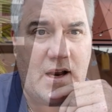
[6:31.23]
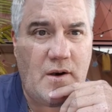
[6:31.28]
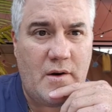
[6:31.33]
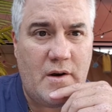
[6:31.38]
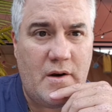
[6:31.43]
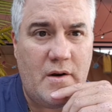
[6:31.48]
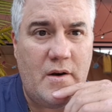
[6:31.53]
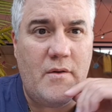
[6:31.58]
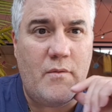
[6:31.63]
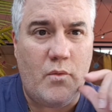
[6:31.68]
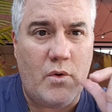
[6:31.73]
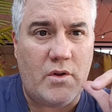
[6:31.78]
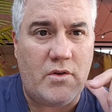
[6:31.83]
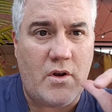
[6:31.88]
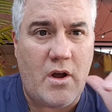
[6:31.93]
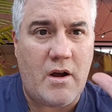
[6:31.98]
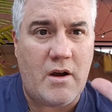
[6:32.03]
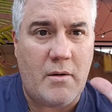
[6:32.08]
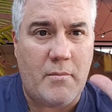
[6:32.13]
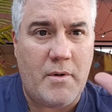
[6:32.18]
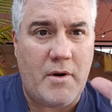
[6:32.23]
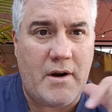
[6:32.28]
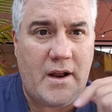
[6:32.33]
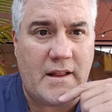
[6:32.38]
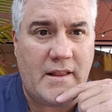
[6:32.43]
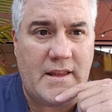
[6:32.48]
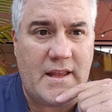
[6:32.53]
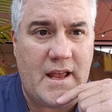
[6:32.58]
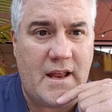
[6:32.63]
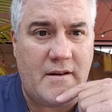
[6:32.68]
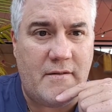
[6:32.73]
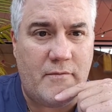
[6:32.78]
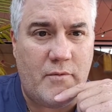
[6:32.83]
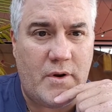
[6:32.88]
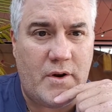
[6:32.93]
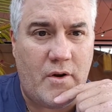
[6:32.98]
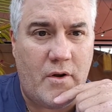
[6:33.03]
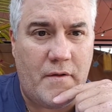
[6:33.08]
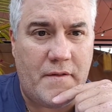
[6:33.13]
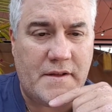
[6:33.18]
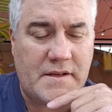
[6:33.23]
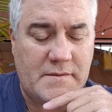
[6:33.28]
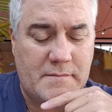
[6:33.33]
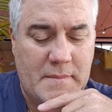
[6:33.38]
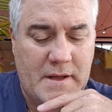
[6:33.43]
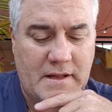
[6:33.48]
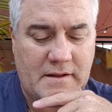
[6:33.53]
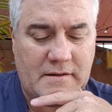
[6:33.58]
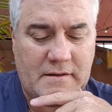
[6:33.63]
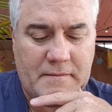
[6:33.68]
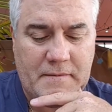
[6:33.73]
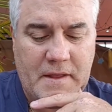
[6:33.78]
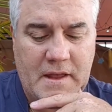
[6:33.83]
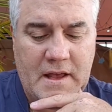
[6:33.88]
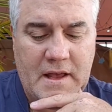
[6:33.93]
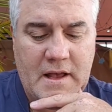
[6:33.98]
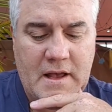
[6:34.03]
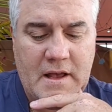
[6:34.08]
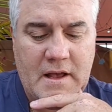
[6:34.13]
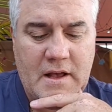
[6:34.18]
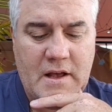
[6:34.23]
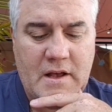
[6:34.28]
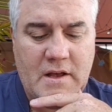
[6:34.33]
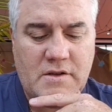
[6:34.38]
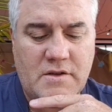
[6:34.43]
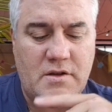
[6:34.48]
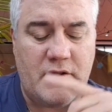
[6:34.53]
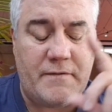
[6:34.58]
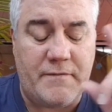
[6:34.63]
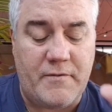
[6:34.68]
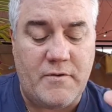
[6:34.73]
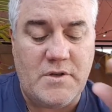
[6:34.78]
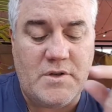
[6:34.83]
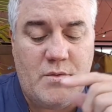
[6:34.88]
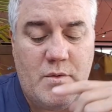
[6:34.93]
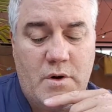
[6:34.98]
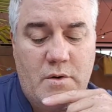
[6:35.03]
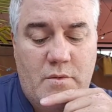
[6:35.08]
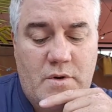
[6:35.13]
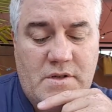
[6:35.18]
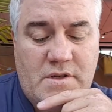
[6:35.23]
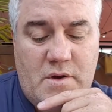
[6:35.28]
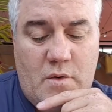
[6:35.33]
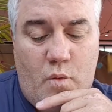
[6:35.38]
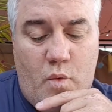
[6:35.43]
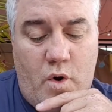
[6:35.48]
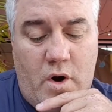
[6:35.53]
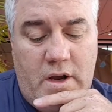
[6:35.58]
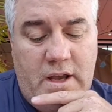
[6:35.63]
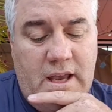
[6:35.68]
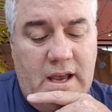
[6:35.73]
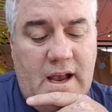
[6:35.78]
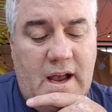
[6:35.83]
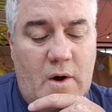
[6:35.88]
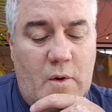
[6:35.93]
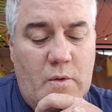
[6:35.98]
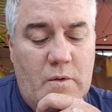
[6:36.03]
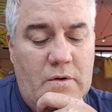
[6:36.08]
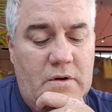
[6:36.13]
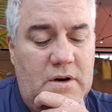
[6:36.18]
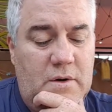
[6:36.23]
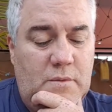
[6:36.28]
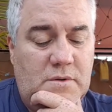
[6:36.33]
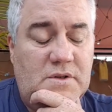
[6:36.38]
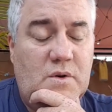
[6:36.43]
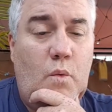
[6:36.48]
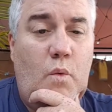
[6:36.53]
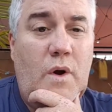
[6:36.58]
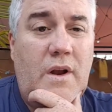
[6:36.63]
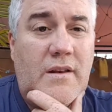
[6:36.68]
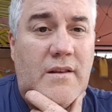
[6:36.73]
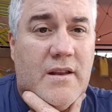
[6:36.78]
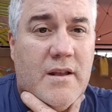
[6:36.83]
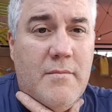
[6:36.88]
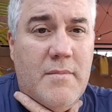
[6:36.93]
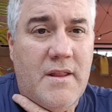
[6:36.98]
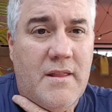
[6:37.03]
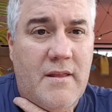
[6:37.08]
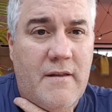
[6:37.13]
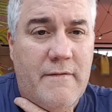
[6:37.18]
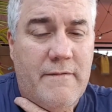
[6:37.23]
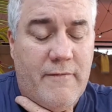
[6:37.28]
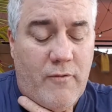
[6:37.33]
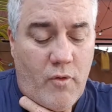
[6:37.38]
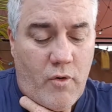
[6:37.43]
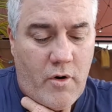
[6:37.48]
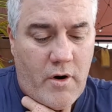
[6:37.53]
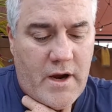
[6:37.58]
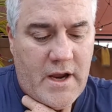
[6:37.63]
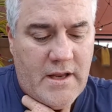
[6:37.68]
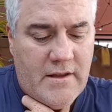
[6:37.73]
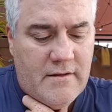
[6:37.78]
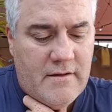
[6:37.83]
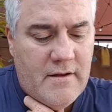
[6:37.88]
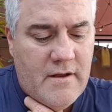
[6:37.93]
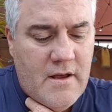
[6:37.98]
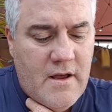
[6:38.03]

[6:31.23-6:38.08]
then we'll talk about at the end of what all this meant. So the first one was a working out. It was a 1 Timothy 4 8.